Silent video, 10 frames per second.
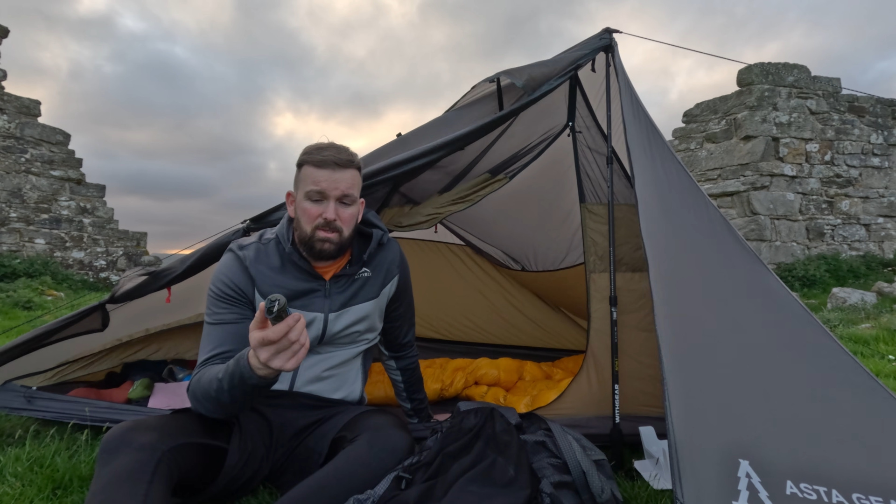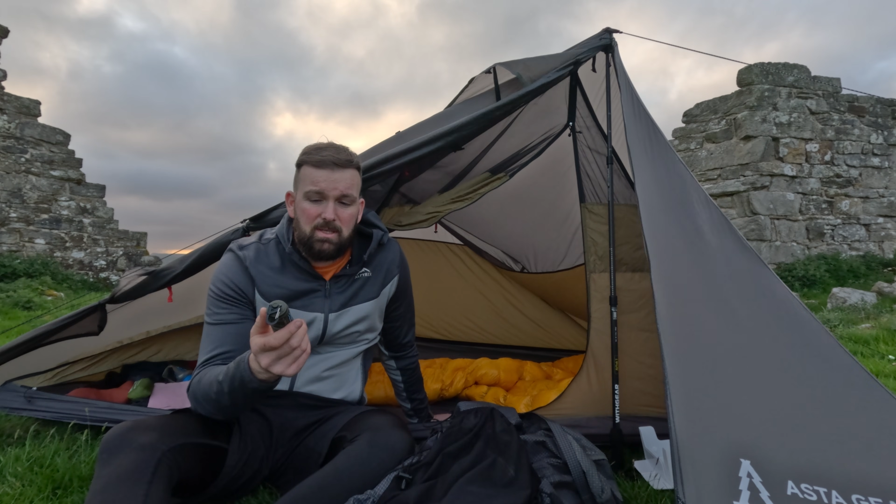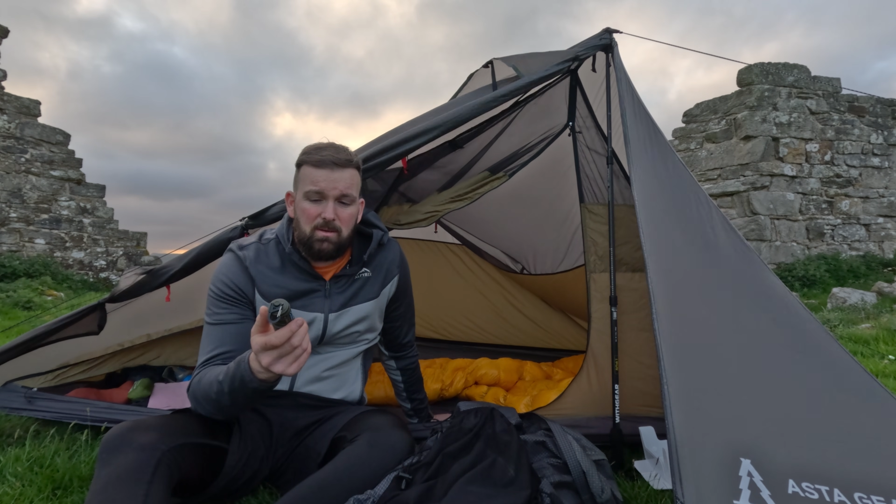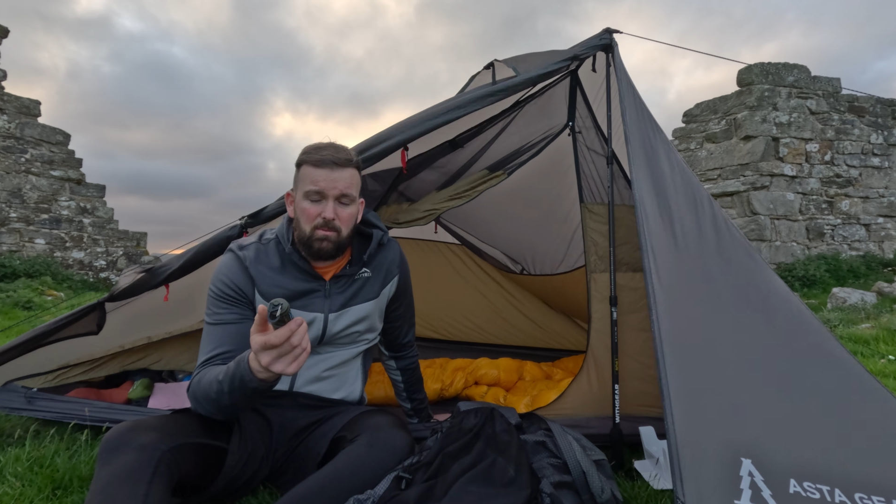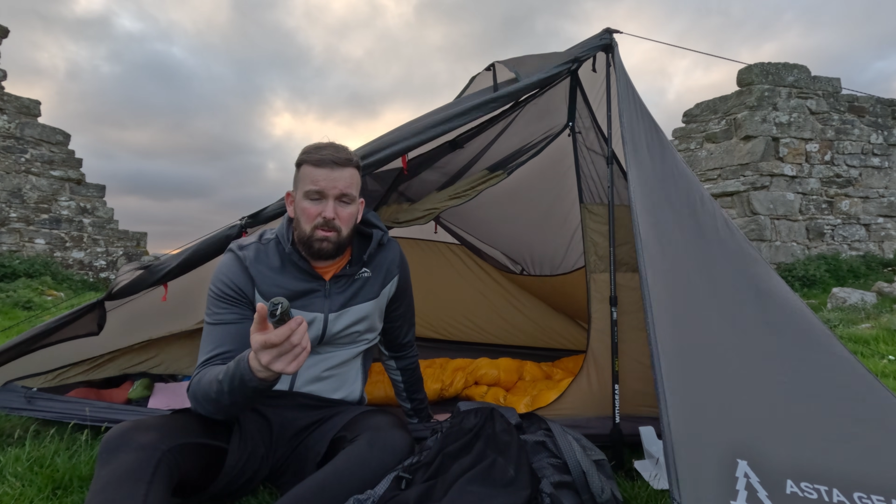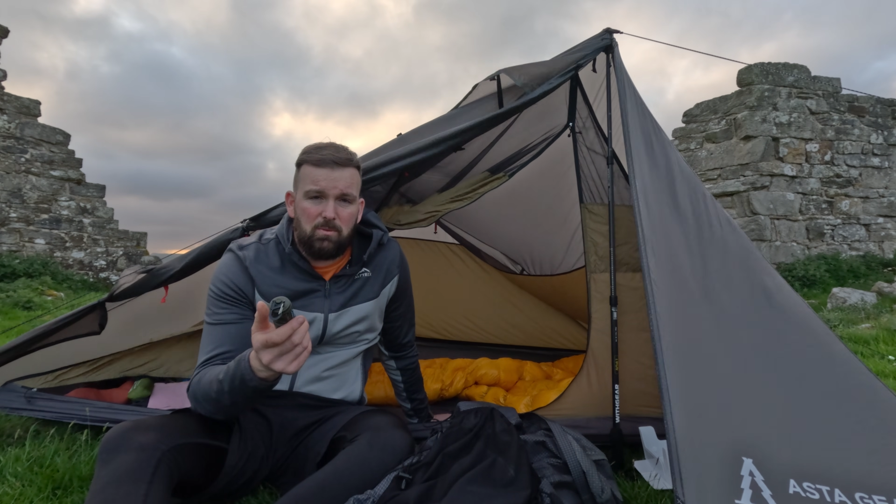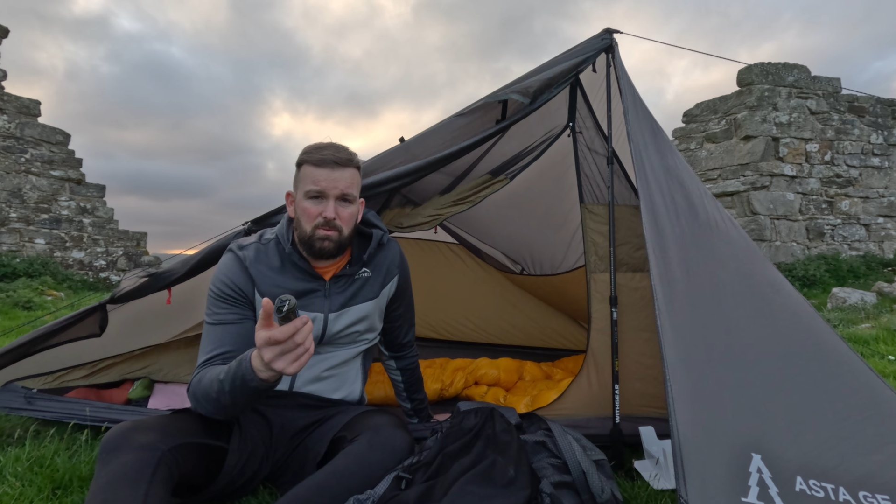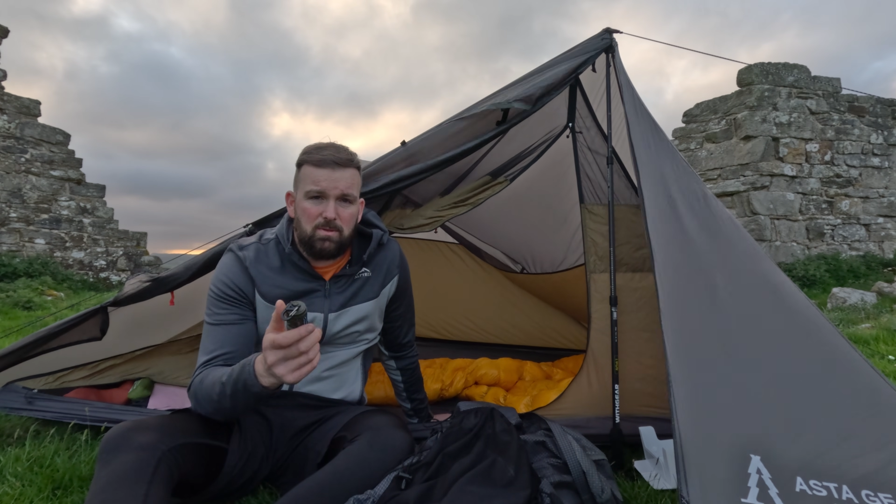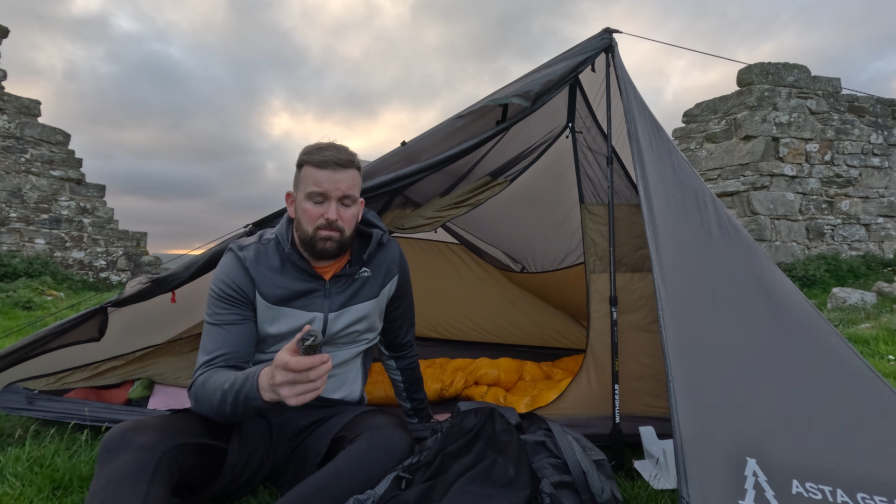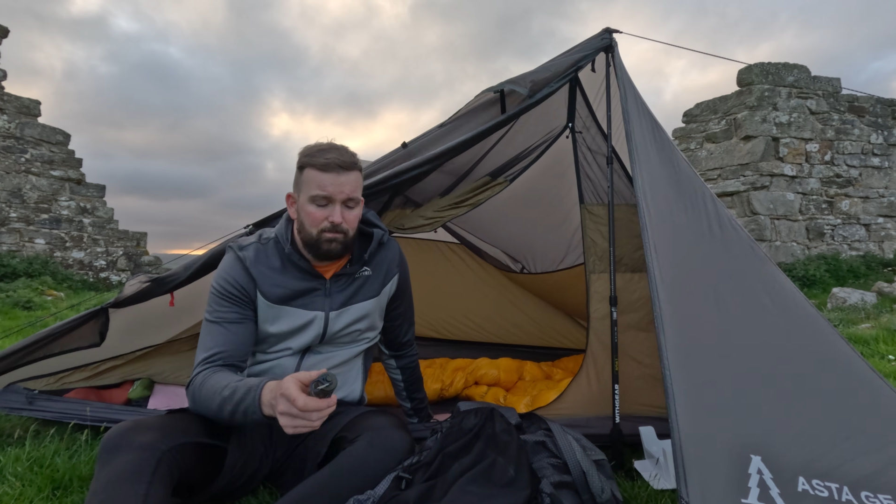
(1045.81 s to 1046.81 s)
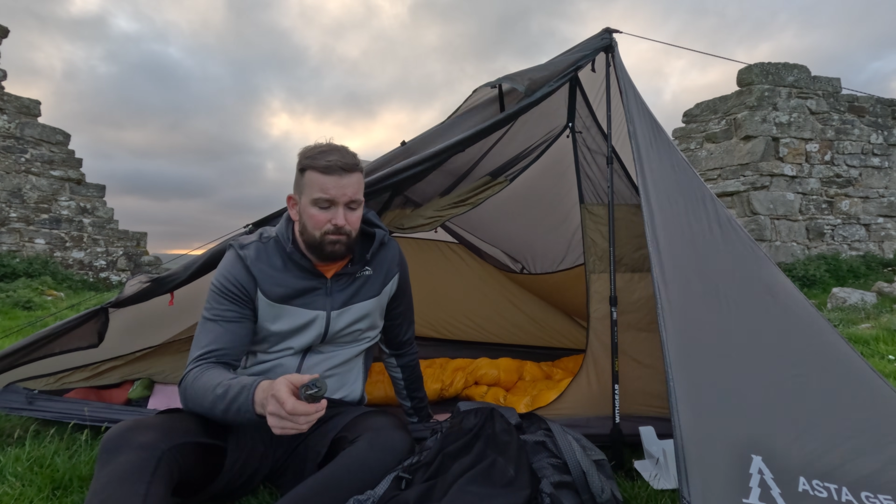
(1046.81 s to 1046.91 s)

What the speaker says: see how it goes.